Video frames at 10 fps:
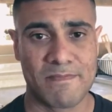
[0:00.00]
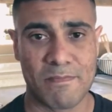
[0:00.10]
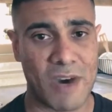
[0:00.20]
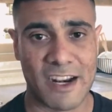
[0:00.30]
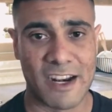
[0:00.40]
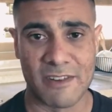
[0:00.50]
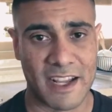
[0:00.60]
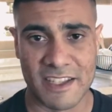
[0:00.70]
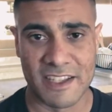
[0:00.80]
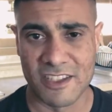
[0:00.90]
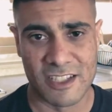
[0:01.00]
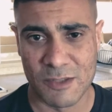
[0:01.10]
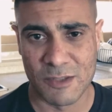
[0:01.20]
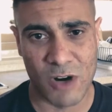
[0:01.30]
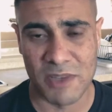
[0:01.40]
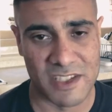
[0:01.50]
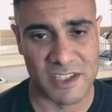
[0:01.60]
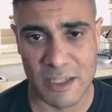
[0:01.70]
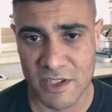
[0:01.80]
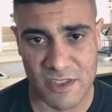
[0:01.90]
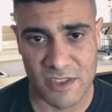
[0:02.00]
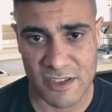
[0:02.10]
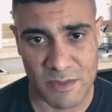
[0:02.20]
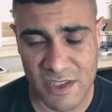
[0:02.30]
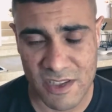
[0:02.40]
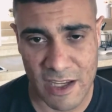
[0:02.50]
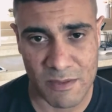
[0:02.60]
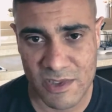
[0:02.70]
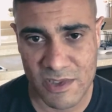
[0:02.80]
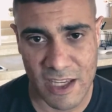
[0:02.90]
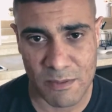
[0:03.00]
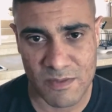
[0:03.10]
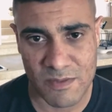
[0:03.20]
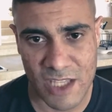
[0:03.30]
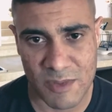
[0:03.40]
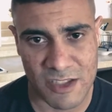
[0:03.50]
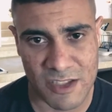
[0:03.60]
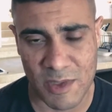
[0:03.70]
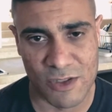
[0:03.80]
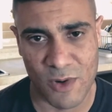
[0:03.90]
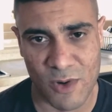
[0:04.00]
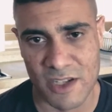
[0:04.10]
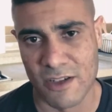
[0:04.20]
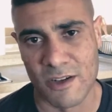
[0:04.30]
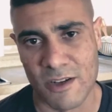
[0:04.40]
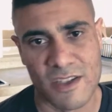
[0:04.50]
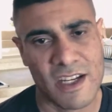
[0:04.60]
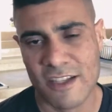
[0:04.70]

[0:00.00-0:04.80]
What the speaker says: monitoring, I guess it's probably the DBID system, the same system they use for ID cards.